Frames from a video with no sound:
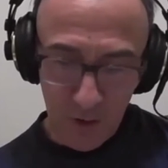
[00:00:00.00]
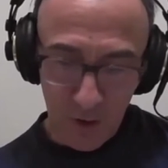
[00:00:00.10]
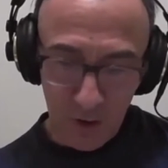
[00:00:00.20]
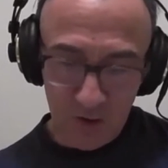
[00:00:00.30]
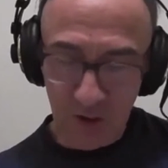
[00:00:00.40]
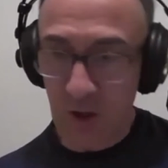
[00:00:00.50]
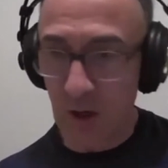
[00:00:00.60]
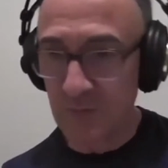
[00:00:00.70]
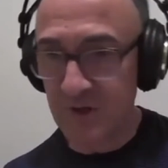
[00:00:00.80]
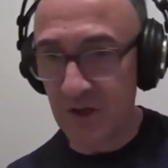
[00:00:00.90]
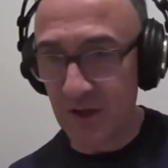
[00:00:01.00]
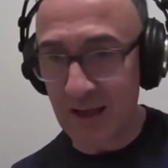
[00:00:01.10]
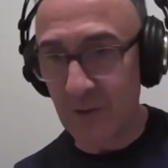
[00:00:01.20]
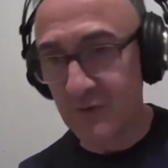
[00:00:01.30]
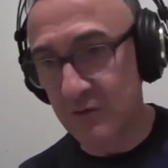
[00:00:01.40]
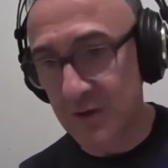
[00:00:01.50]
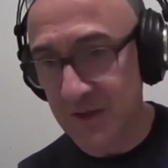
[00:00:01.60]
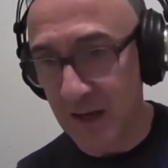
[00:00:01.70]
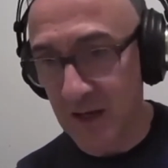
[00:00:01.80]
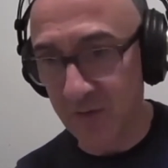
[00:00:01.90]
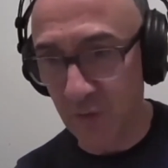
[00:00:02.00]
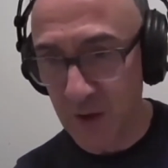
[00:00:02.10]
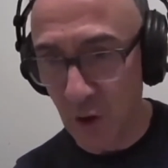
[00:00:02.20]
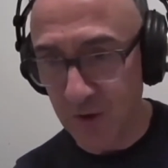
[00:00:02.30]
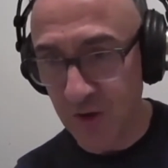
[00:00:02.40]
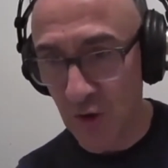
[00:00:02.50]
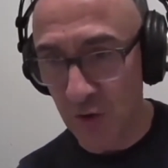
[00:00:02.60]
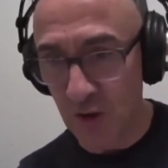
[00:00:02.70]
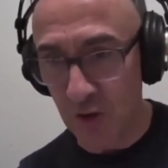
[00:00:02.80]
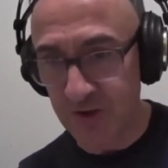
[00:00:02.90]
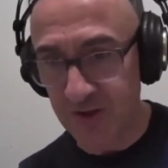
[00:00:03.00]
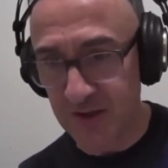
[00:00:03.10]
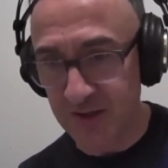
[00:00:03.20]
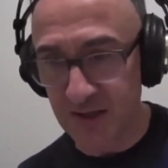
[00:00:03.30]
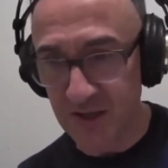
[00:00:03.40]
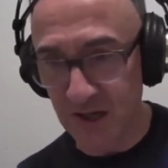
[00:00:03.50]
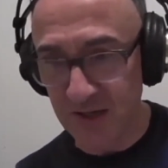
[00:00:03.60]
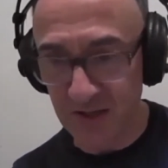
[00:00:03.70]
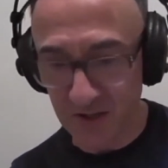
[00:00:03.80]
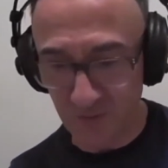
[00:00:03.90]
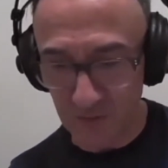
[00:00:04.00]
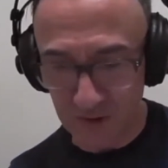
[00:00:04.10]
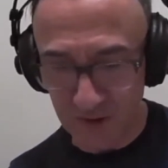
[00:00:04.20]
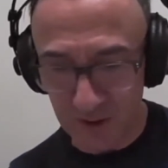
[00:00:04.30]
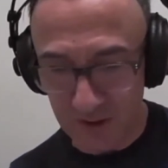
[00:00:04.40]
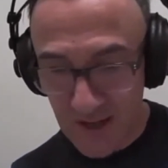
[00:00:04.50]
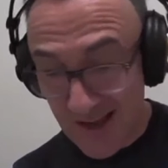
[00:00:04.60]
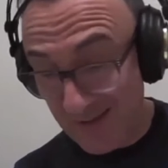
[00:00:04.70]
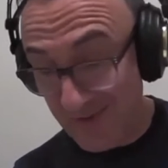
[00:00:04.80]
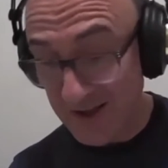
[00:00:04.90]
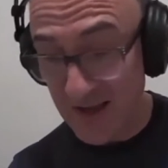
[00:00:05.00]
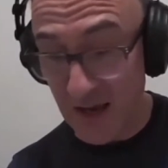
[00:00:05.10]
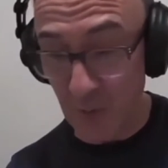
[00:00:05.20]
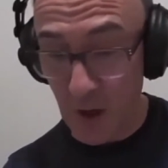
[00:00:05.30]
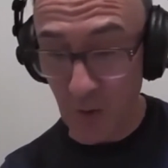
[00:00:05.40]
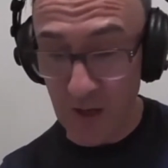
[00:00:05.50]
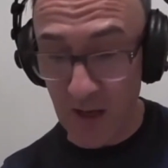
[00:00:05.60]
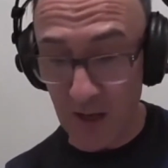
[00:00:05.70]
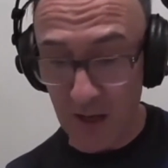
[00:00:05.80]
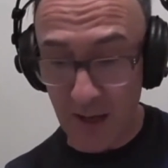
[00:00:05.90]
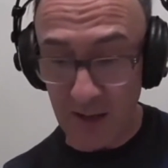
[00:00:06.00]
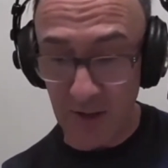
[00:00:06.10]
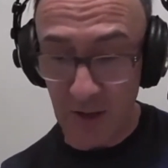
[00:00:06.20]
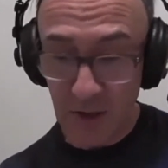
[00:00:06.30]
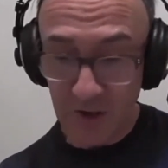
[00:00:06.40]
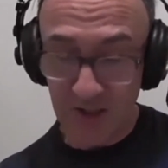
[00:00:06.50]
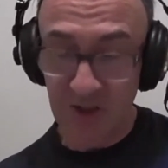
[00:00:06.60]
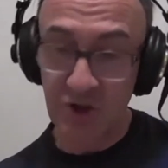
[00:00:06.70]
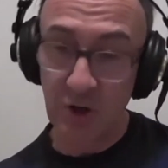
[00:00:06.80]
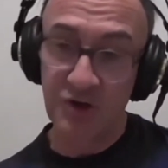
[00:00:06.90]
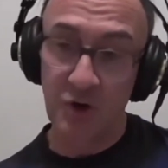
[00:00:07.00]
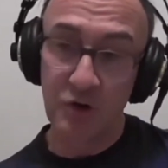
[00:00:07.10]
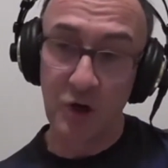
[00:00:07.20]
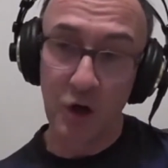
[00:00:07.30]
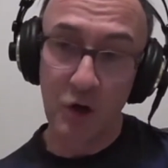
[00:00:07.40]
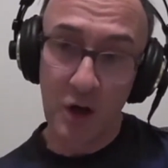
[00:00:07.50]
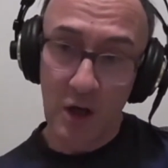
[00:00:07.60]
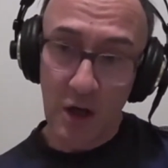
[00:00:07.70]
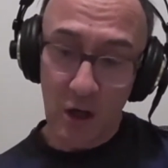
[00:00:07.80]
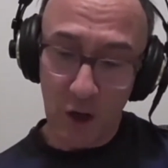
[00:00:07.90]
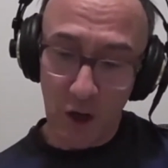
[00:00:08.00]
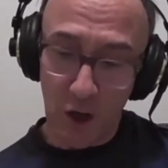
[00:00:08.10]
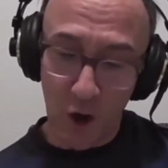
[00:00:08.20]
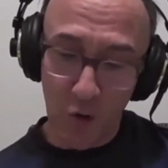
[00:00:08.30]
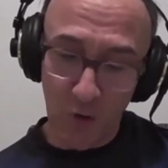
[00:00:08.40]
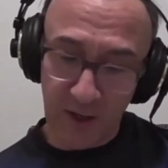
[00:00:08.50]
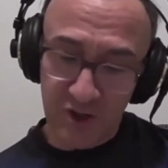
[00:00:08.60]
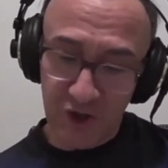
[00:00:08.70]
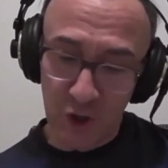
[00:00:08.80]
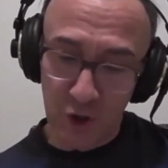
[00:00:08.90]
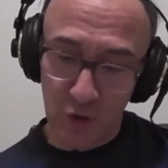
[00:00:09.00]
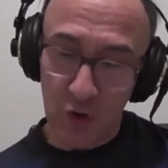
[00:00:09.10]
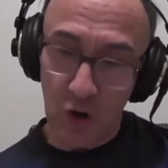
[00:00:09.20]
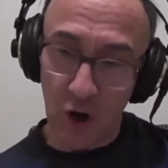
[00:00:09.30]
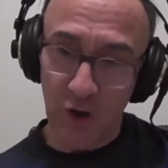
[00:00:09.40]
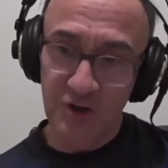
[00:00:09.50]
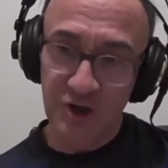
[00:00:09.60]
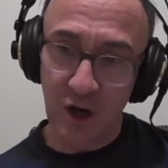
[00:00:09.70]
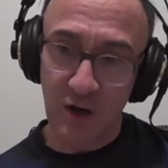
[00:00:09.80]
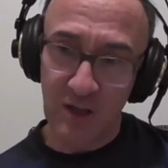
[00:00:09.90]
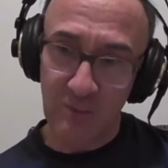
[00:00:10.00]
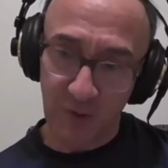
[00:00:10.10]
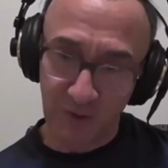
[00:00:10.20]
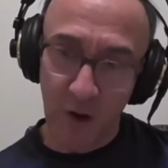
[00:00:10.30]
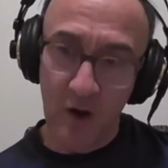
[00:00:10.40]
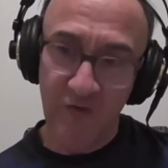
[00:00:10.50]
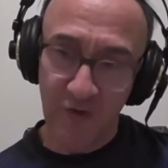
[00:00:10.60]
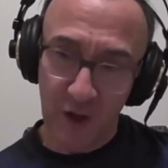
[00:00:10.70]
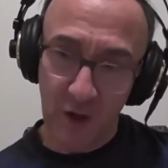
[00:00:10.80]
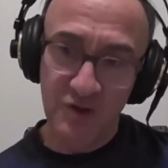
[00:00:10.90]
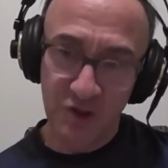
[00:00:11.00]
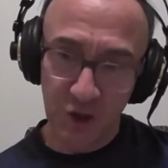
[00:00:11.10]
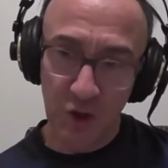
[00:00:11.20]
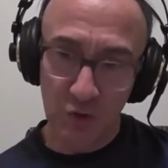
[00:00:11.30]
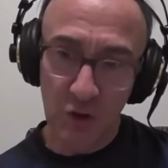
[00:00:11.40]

succumb to the counter attack if we're not scoring on 16 chances, for instance? In this game, we only had 6 shots on goal, only 2 on target, but though for those 2